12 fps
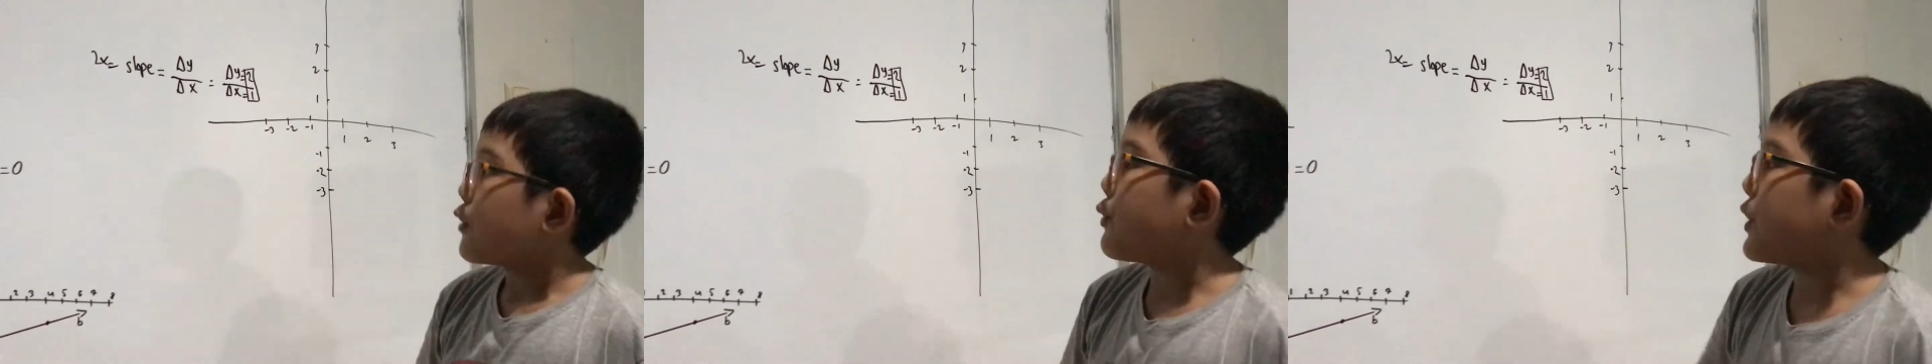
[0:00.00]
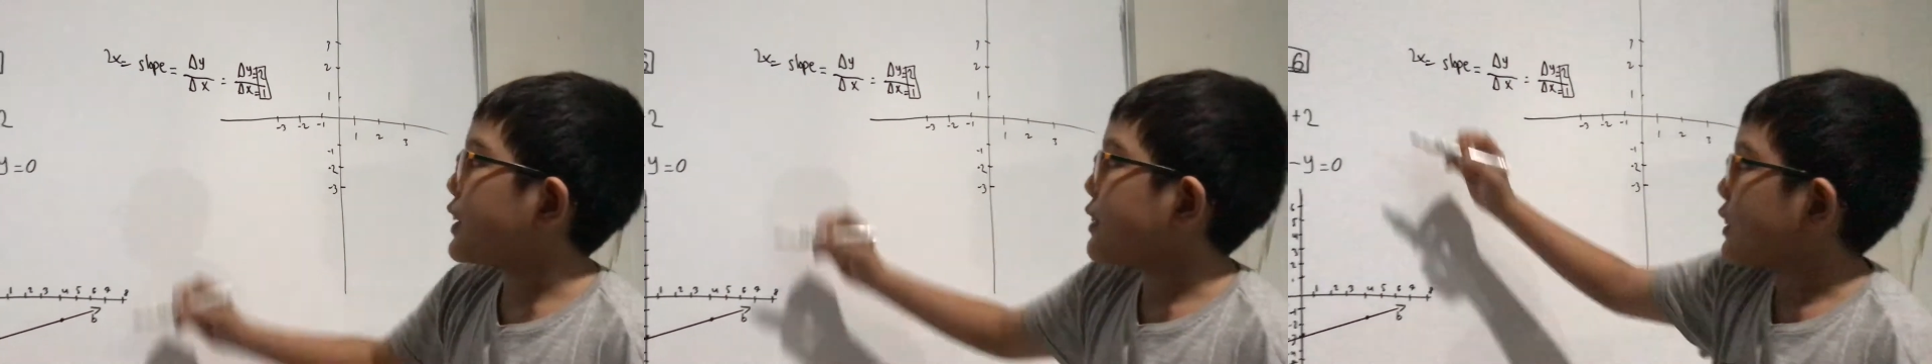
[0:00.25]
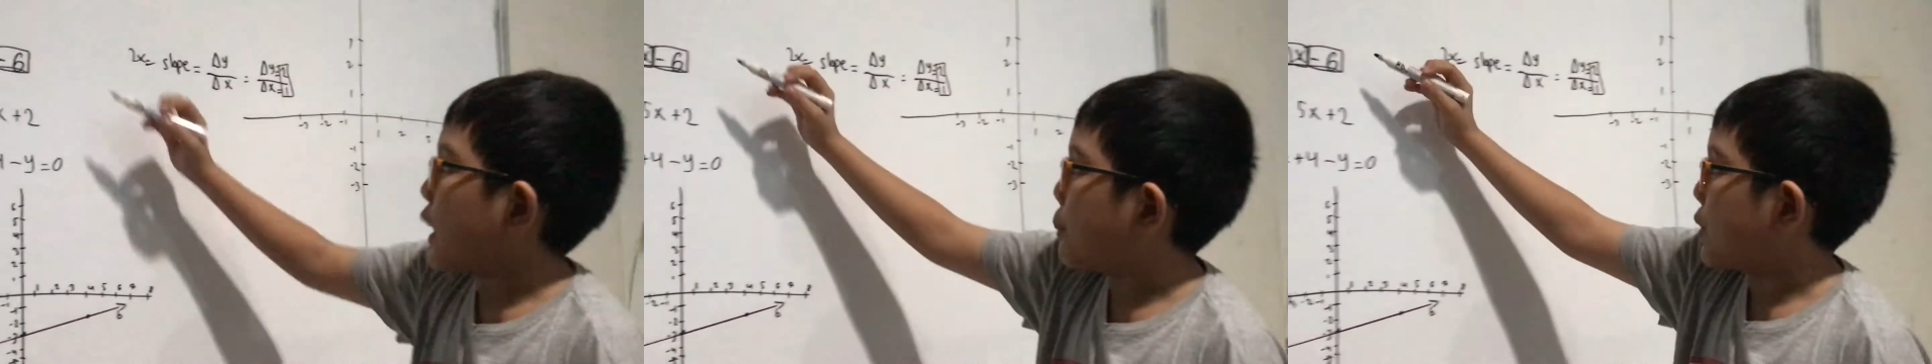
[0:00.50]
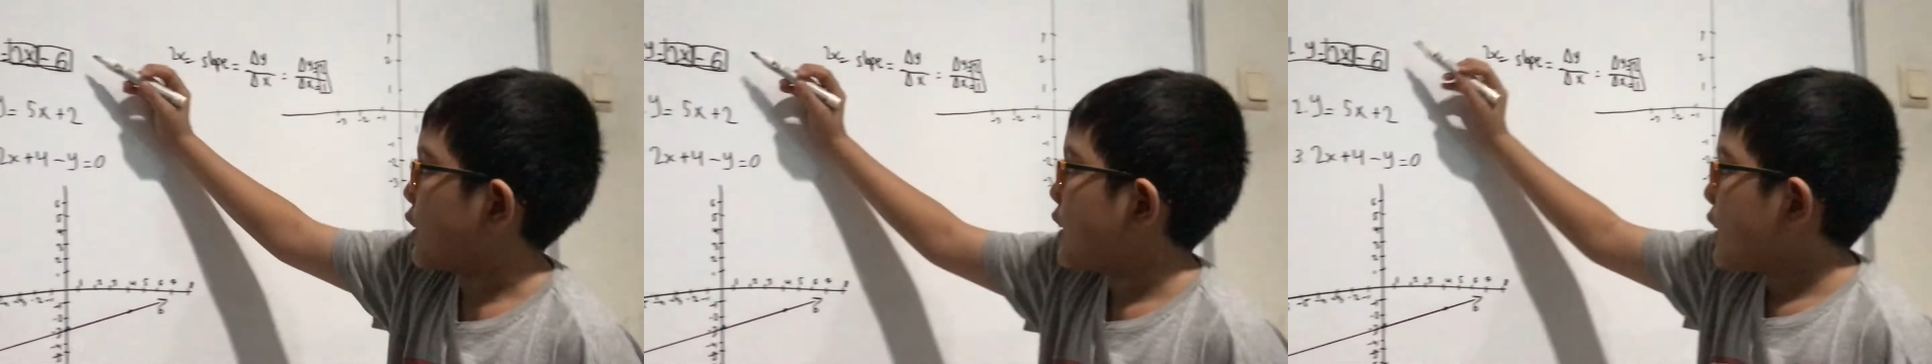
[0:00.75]
for this
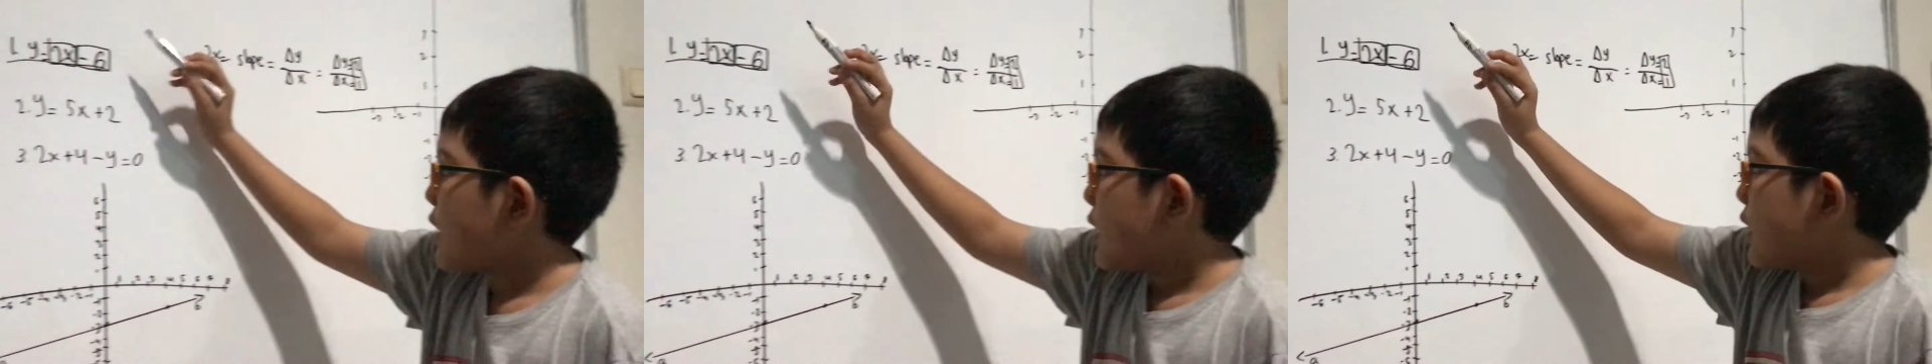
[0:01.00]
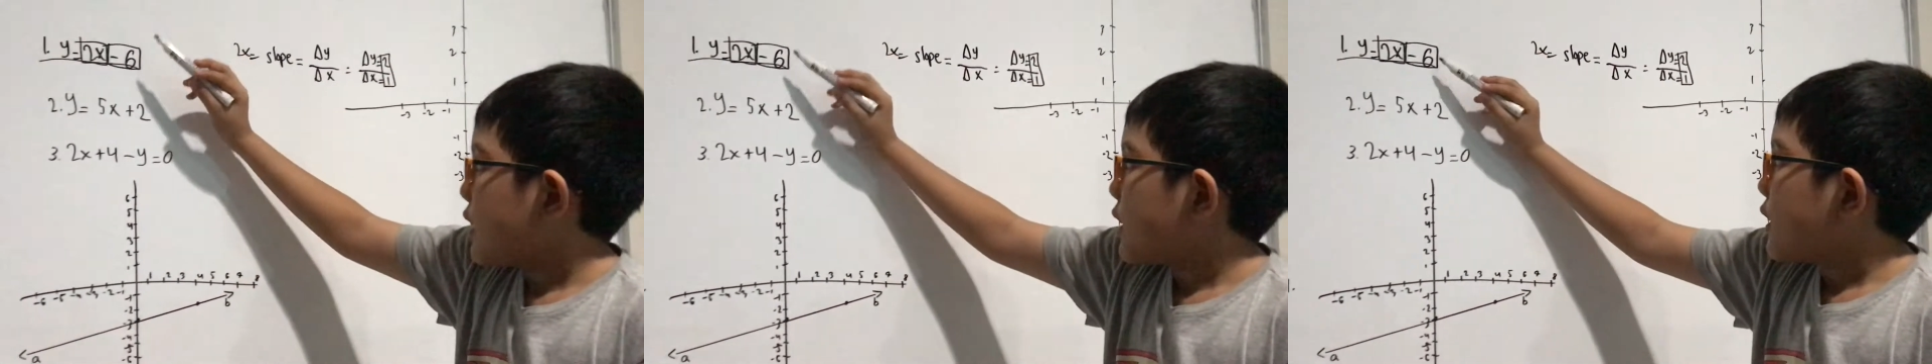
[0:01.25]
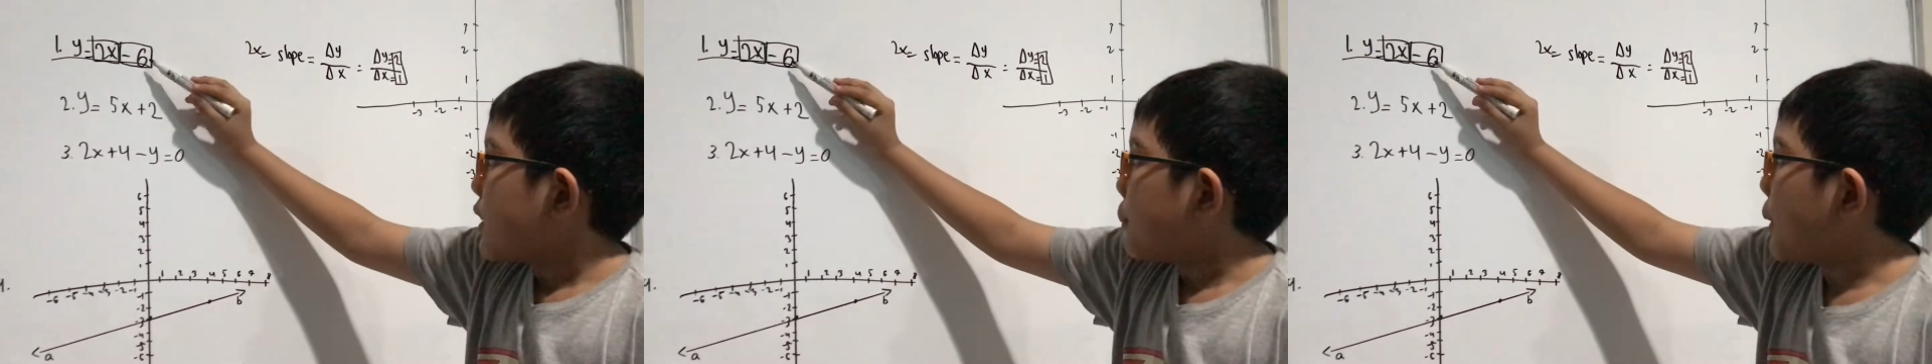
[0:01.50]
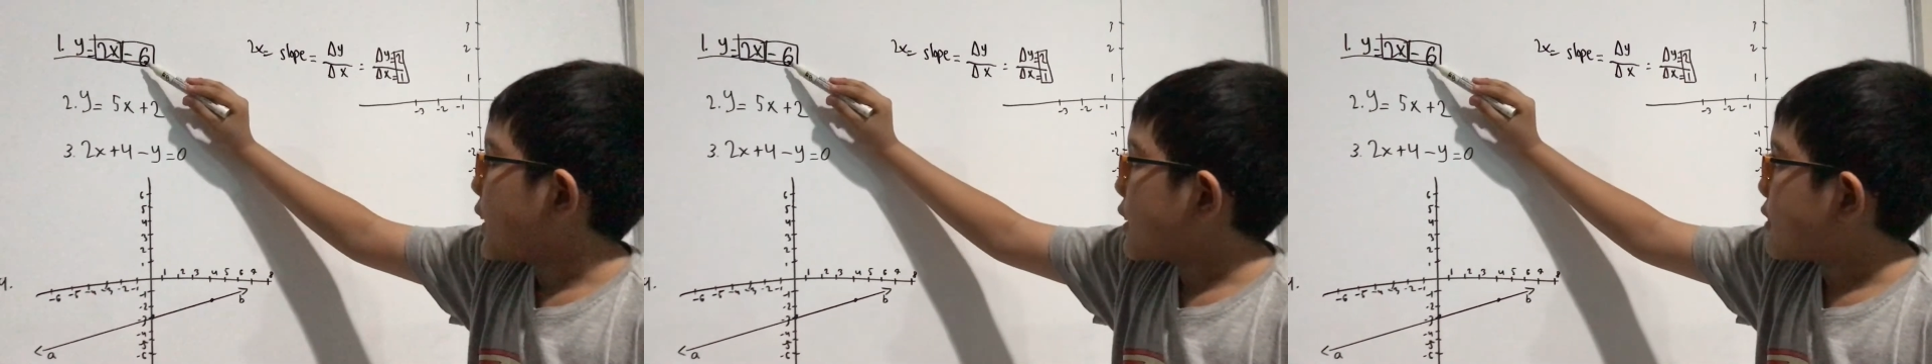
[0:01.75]
number,
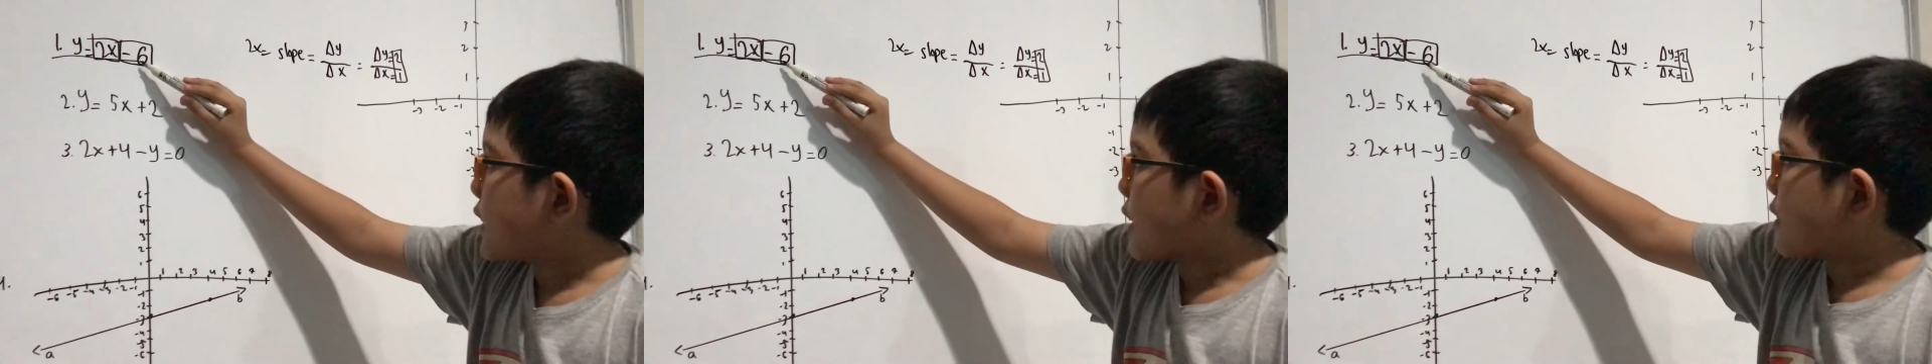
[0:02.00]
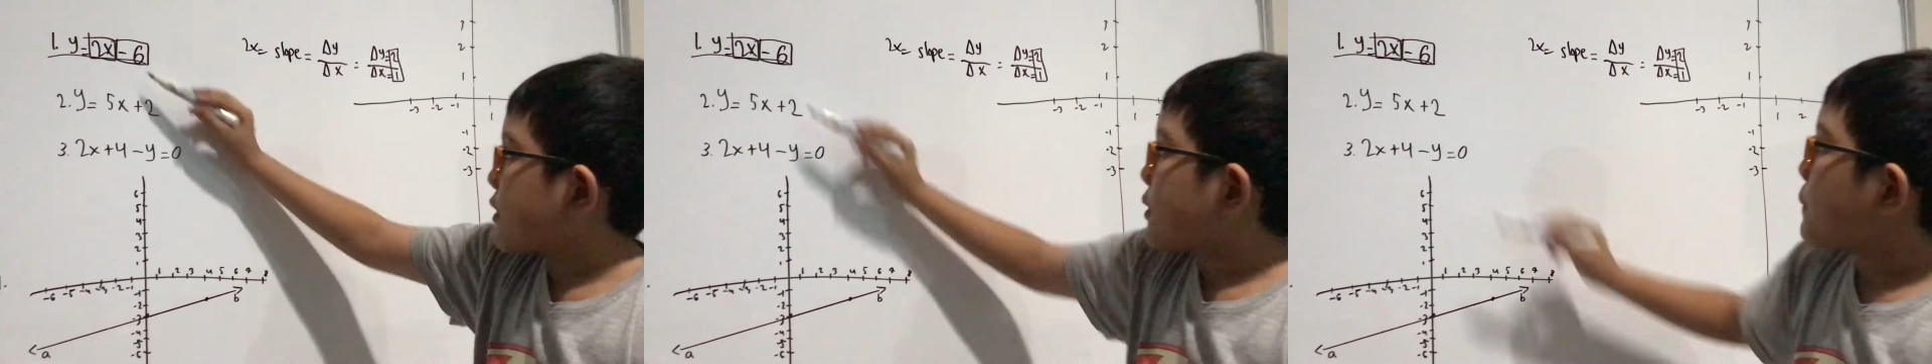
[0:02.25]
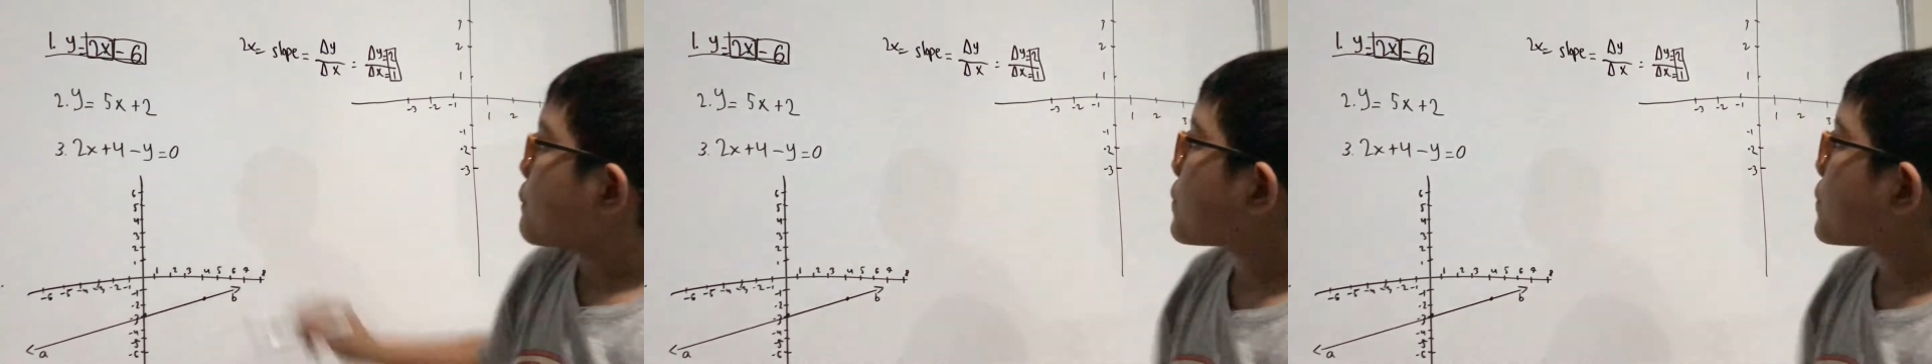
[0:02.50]
minus 6.